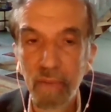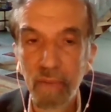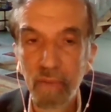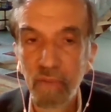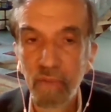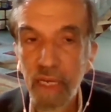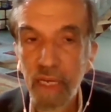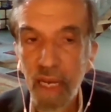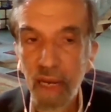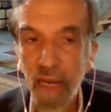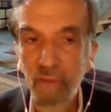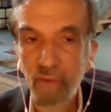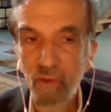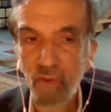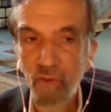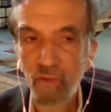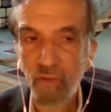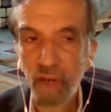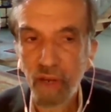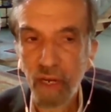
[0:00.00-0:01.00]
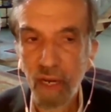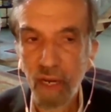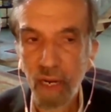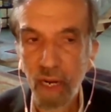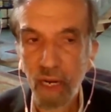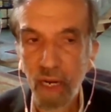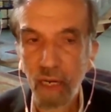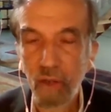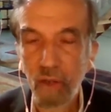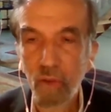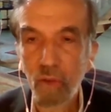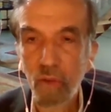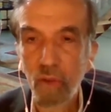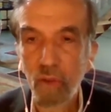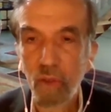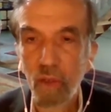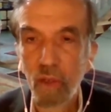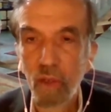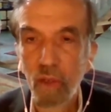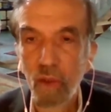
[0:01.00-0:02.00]
We have to figure out
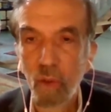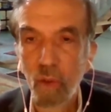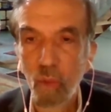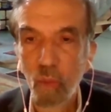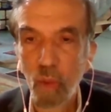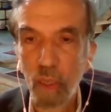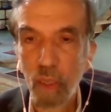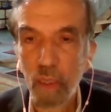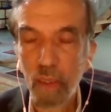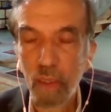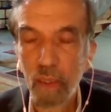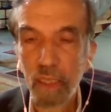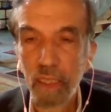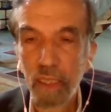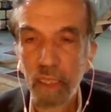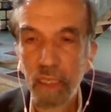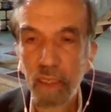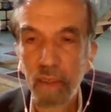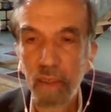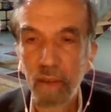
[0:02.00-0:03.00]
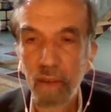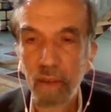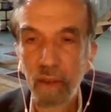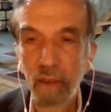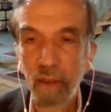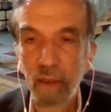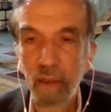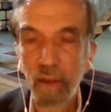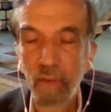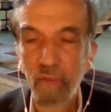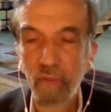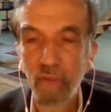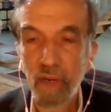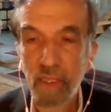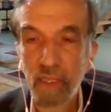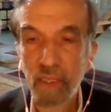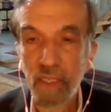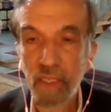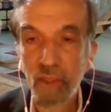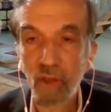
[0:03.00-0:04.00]
what the
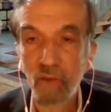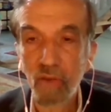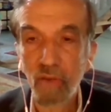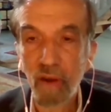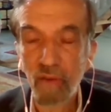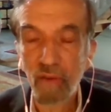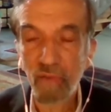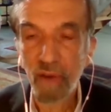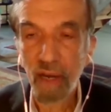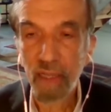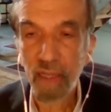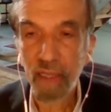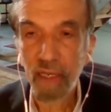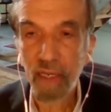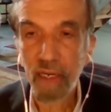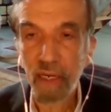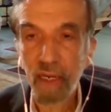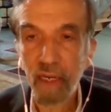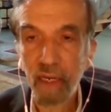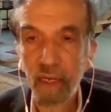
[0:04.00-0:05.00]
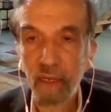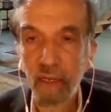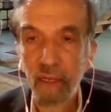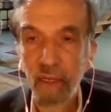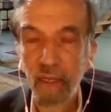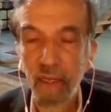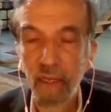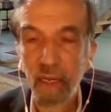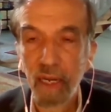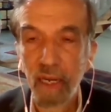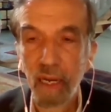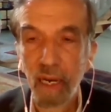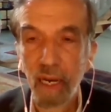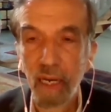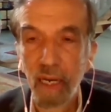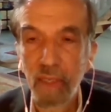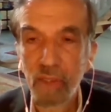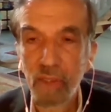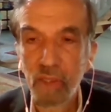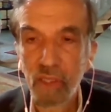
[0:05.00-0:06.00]
verses of Al-Fatiha
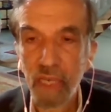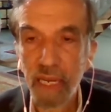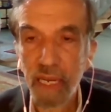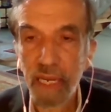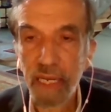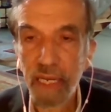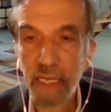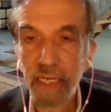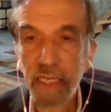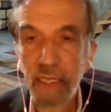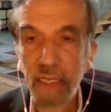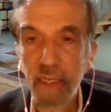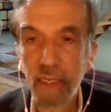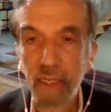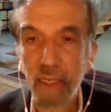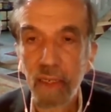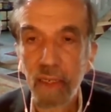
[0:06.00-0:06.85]
are saying